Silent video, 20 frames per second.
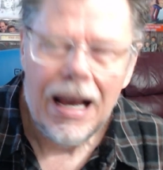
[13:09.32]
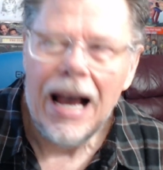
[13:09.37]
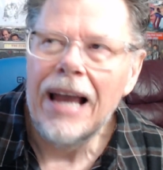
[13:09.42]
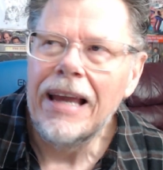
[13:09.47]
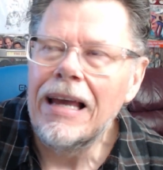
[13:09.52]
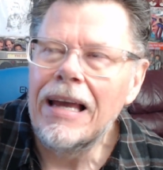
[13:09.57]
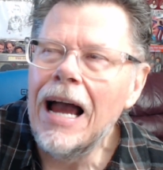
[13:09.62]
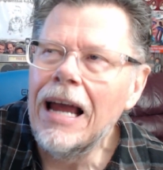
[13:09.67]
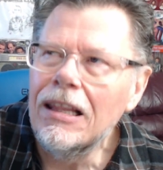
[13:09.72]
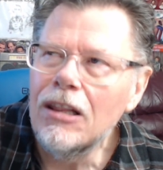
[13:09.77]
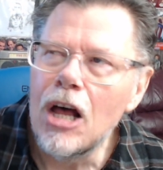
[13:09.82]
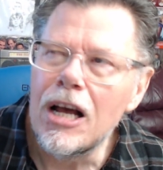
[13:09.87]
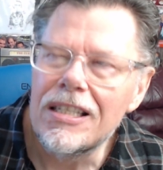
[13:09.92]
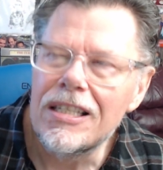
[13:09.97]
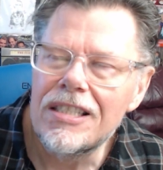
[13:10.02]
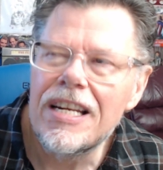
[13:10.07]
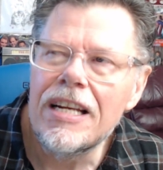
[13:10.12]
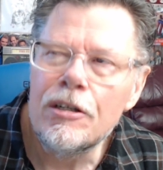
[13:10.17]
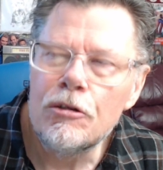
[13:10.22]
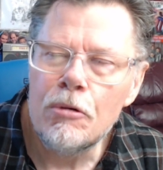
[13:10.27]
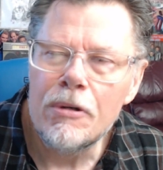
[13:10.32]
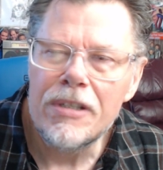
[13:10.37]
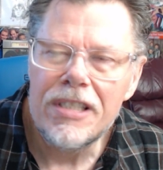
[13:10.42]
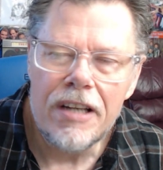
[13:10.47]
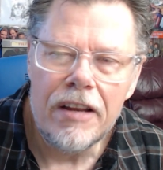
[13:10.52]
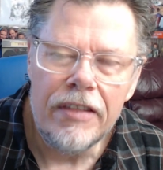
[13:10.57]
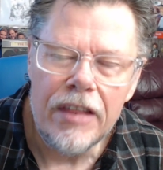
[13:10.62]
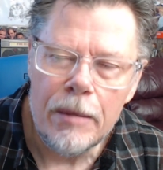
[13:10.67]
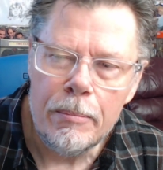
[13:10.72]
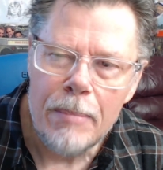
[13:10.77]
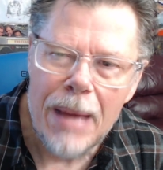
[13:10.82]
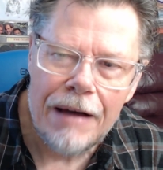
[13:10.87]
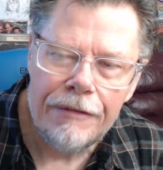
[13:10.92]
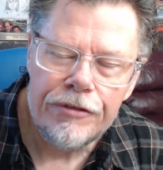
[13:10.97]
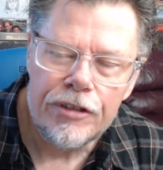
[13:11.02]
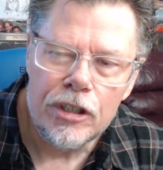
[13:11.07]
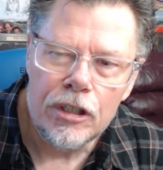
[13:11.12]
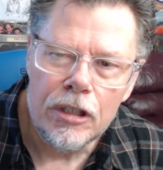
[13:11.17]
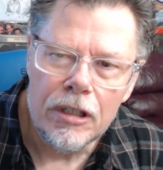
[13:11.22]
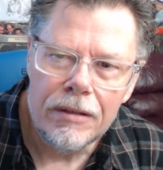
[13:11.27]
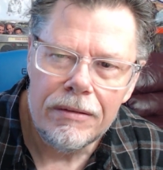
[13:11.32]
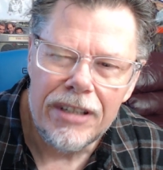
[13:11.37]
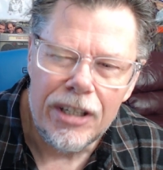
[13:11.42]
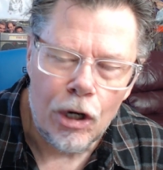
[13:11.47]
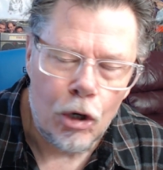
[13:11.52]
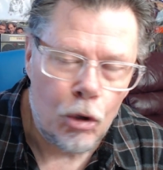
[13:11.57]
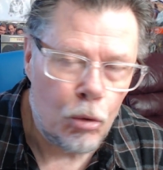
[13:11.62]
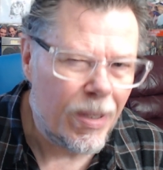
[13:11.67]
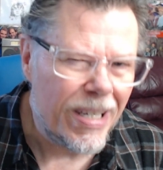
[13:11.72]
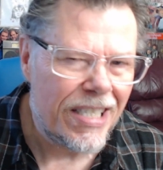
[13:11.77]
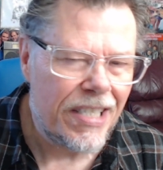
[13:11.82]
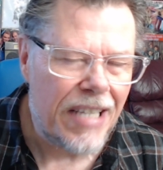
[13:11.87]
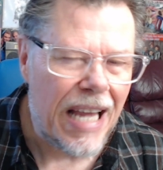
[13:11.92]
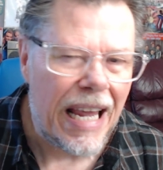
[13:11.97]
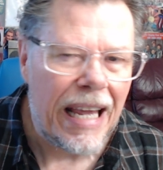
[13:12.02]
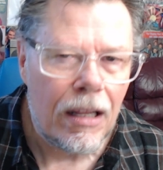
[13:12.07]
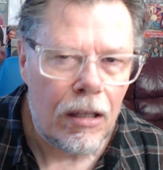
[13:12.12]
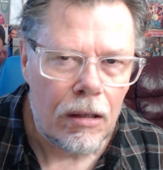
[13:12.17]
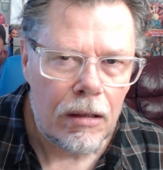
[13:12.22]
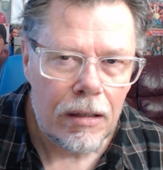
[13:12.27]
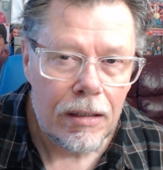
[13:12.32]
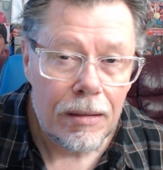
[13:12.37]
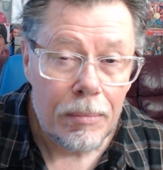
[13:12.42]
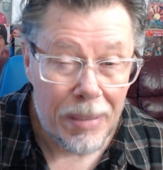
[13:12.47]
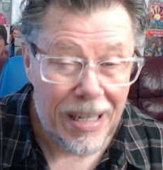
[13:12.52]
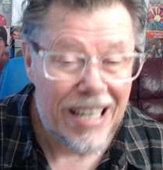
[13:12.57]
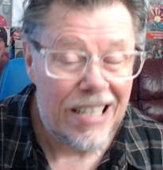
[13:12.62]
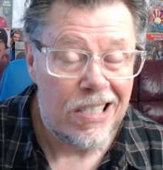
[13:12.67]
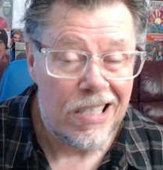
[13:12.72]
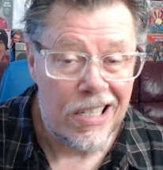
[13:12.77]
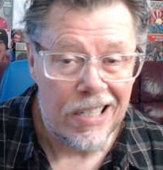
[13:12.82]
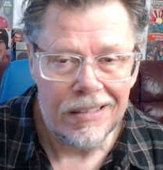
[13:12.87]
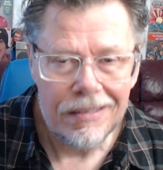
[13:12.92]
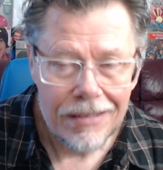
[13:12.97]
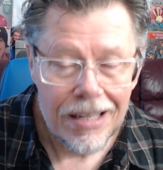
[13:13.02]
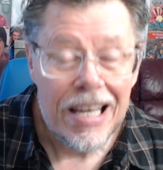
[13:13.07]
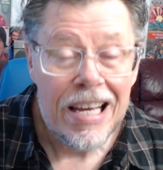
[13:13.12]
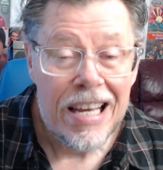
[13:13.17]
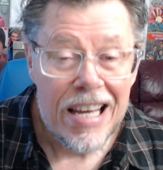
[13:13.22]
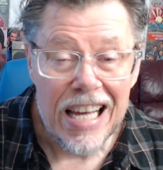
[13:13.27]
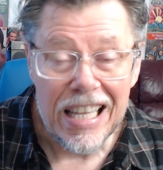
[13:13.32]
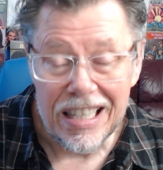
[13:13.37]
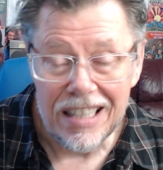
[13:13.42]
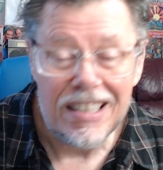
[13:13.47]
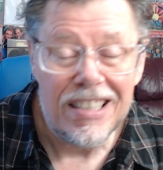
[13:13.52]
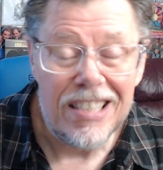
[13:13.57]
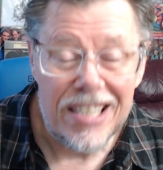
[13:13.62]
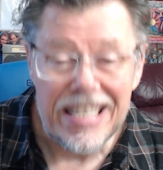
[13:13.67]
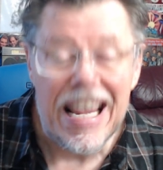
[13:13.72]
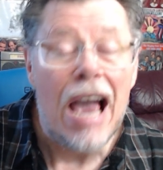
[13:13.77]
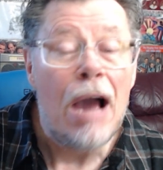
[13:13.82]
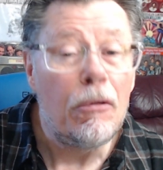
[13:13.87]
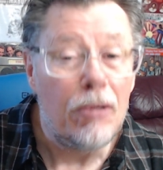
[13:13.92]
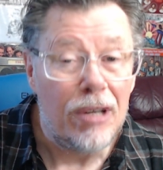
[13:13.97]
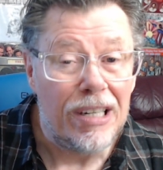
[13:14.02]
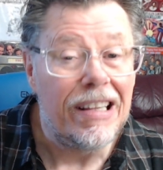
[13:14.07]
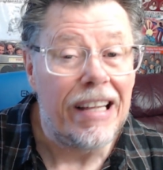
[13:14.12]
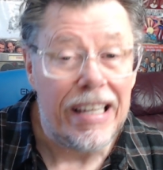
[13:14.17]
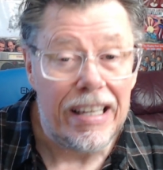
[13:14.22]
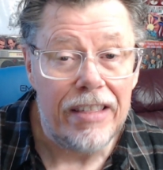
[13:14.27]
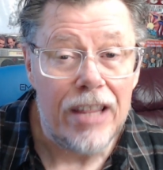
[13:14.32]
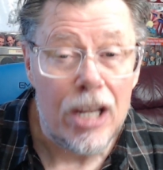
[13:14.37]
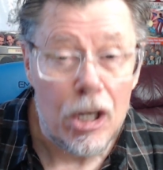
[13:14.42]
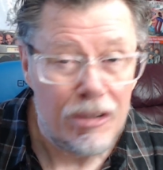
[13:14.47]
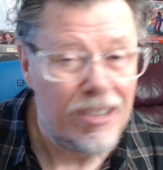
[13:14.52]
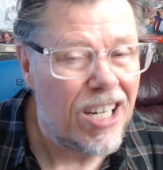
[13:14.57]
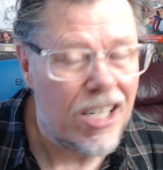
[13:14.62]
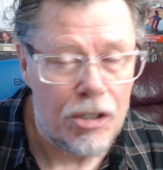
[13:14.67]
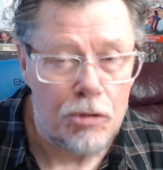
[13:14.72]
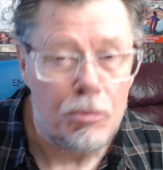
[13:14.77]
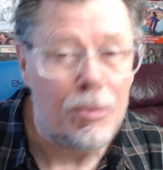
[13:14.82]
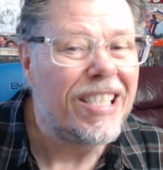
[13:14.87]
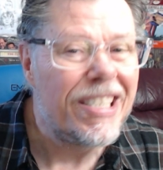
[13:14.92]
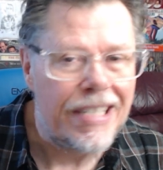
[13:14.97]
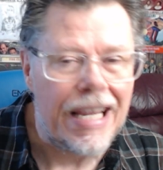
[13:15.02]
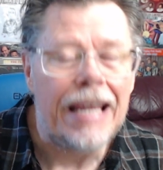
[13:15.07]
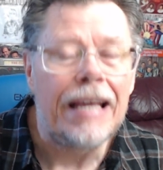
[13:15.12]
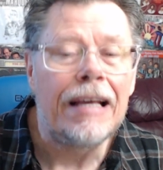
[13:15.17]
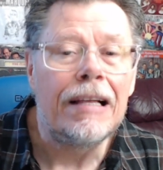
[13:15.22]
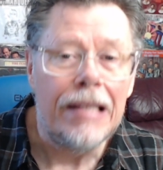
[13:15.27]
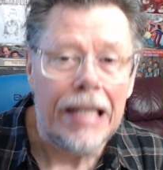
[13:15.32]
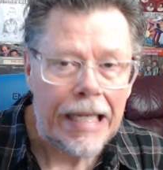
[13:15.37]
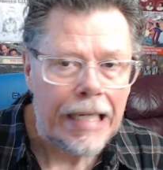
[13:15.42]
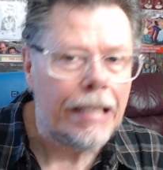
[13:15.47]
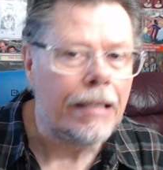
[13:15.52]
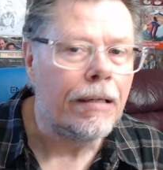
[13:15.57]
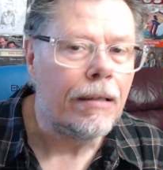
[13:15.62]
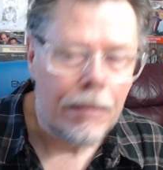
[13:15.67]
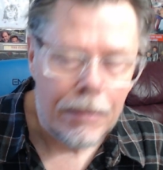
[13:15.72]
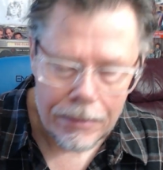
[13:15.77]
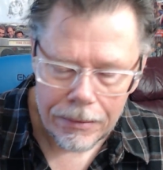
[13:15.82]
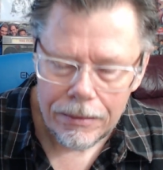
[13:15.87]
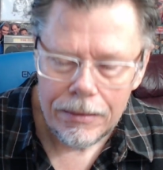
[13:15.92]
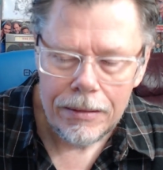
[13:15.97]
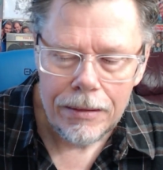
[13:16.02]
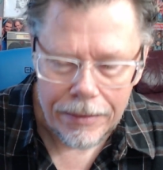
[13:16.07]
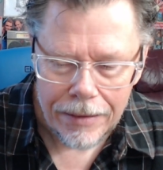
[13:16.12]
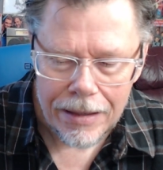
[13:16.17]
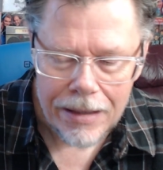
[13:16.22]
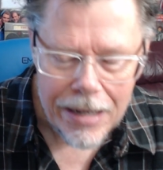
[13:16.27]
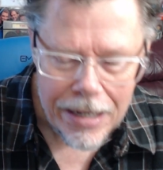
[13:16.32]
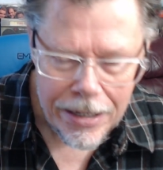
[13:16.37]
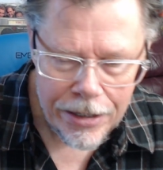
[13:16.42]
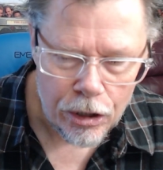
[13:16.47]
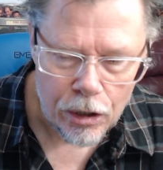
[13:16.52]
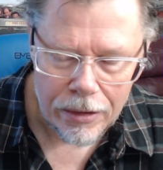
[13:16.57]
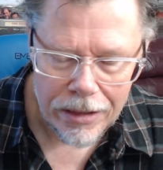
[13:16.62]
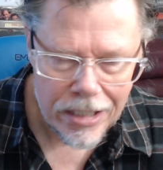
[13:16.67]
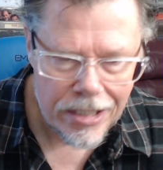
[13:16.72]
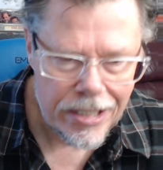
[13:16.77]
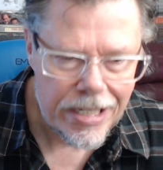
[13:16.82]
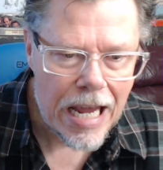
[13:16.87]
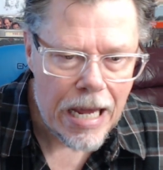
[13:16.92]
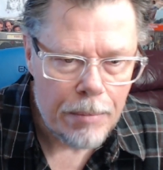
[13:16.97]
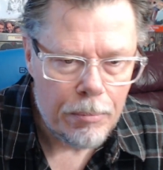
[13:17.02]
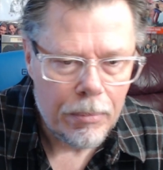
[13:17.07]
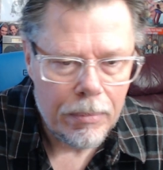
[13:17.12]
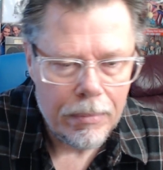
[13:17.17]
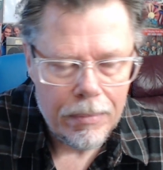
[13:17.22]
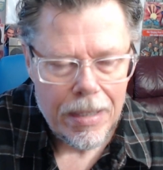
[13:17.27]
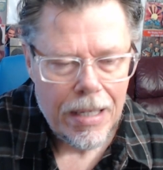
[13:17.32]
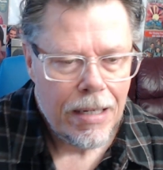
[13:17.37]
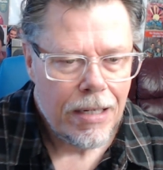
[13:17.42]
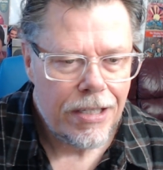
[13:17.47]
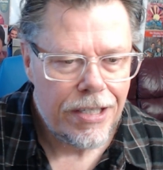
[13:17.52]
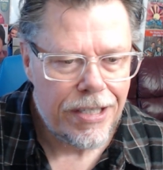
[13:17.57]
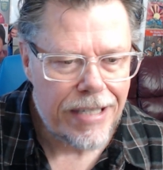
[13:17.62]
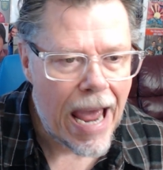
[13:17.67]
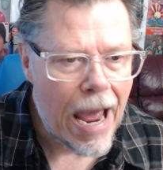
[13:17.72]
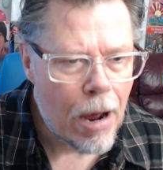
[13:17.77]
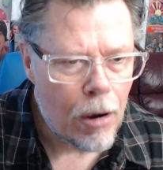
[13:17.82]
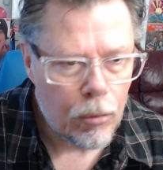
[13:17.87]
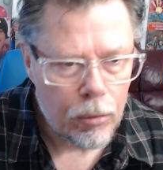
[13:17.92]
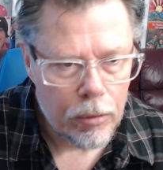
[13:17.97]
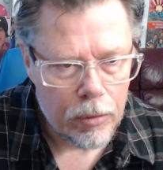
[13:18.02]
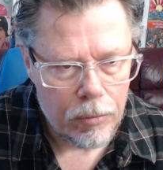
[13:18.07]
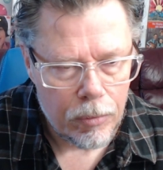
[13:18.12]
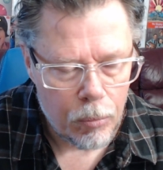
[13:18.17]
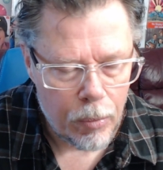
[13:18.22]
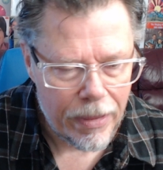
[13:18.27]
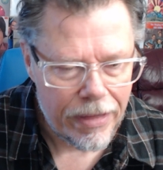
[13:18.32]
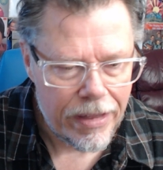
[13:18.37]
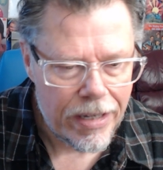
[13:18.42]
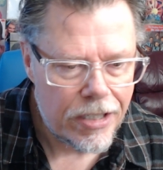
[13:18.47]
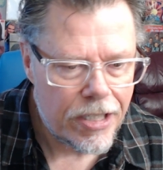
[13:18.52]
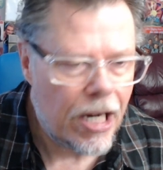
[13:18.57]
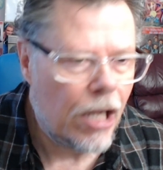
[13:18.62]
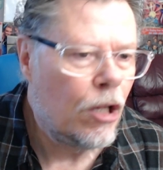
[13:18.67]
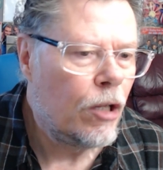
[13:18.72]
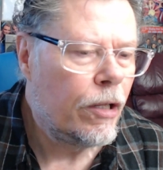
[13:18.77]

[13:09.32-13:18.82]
I lost interest in them after, Recycled, because it sounded like they were just recycling, the same sound with each I